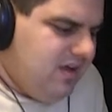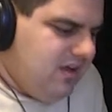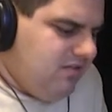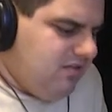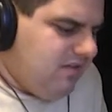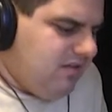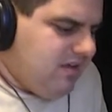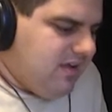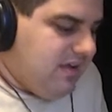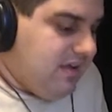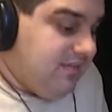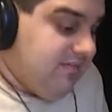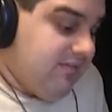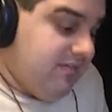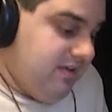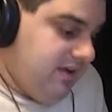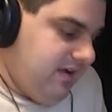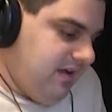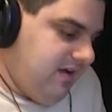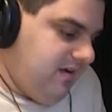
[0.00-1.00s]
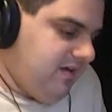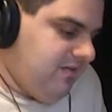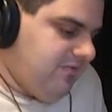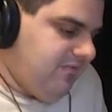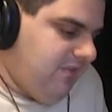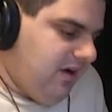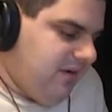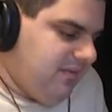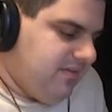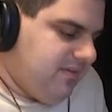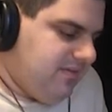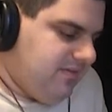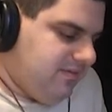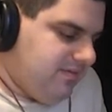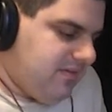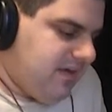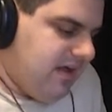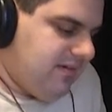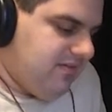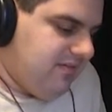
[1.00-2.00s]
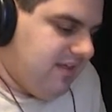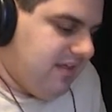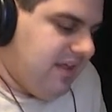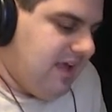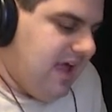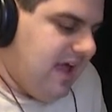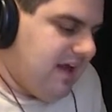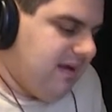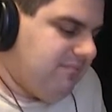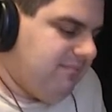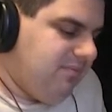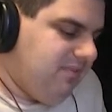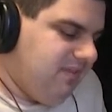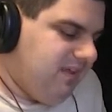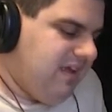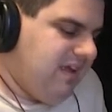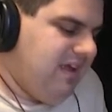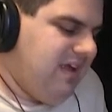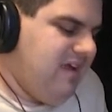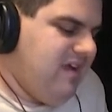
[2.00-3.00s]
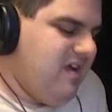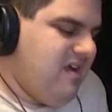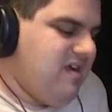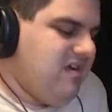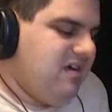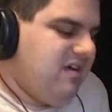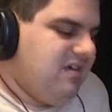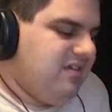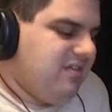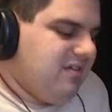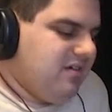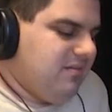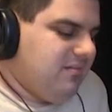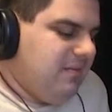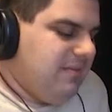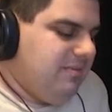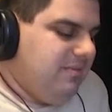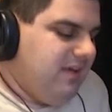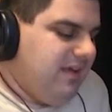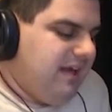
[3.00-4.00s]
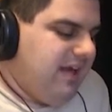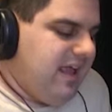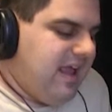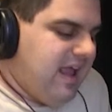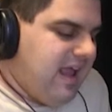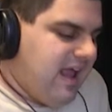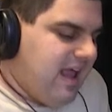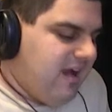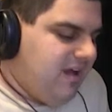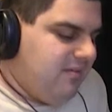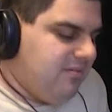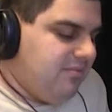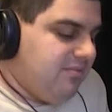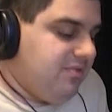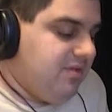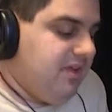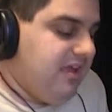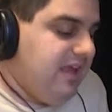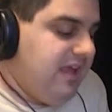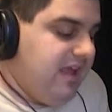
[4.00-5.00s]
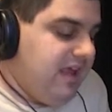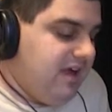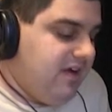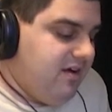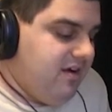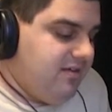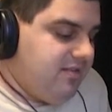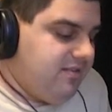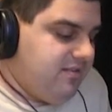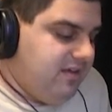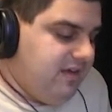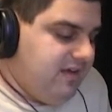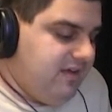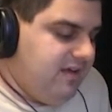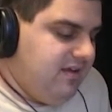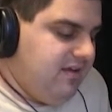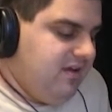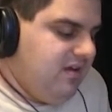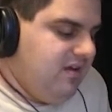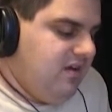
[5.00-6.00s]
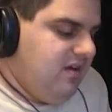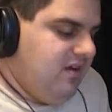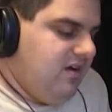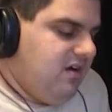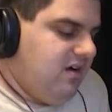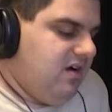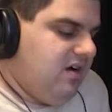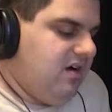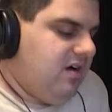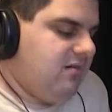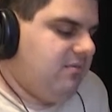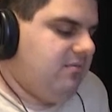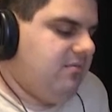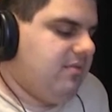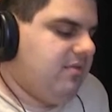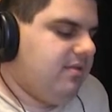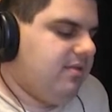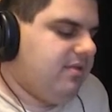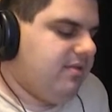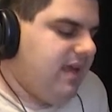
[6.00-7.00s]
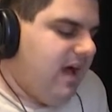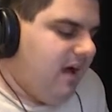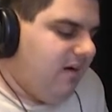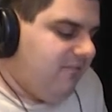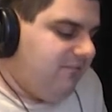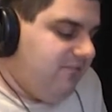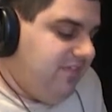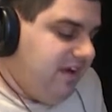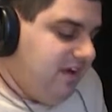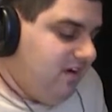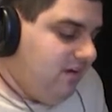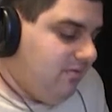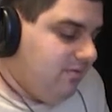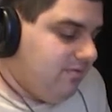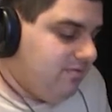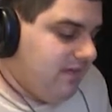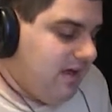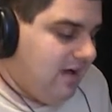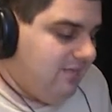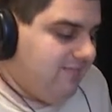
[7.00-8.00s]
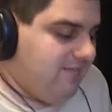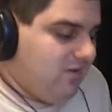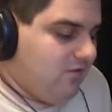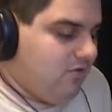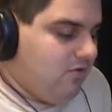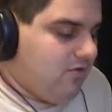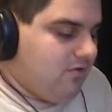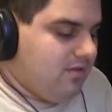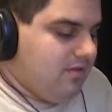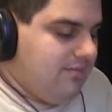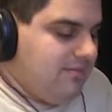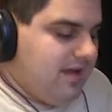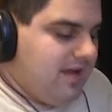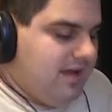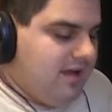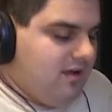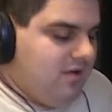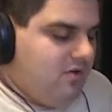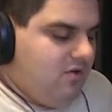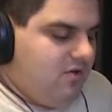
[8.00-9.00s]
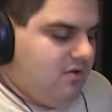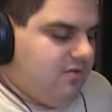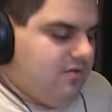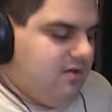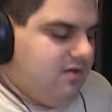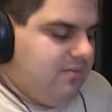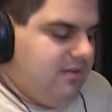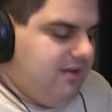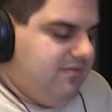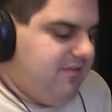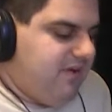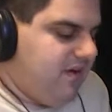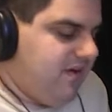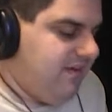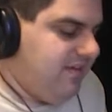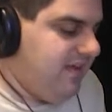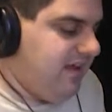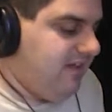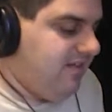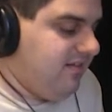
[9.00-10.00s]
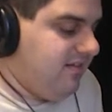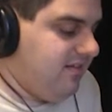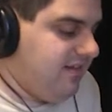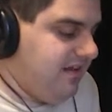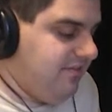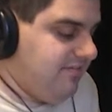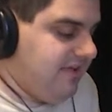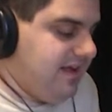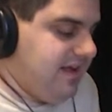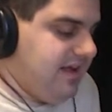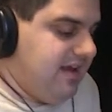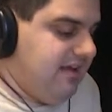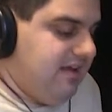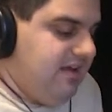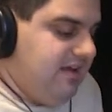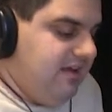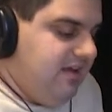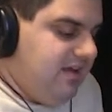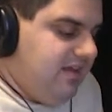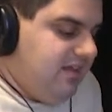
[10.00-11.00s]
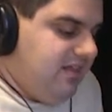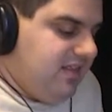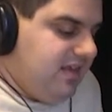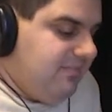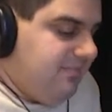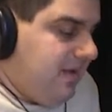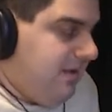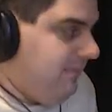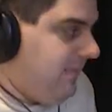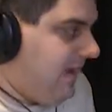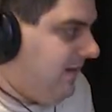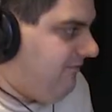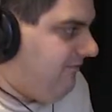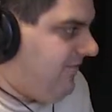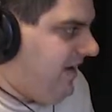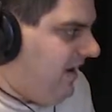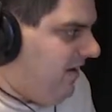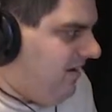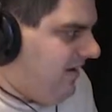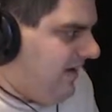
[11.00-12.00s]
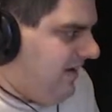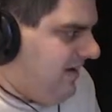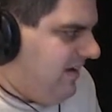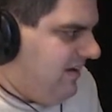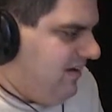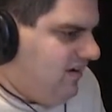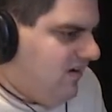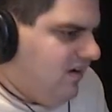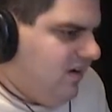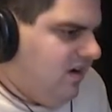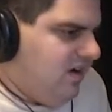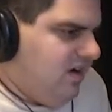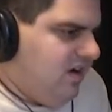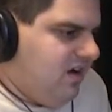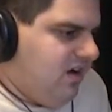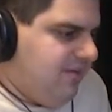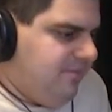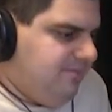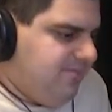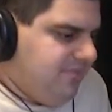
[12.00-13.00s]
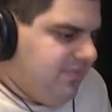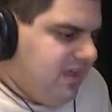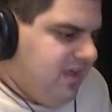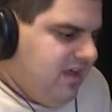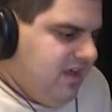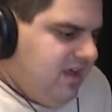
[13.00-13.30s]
you look at here Farmington's schedule; they got to play. They're going to be playing Adams, Harrison. Um, Southfield, Southfield, of course, led by, of course, they're going to be a very talented team again, led by Matt Falcon. Um,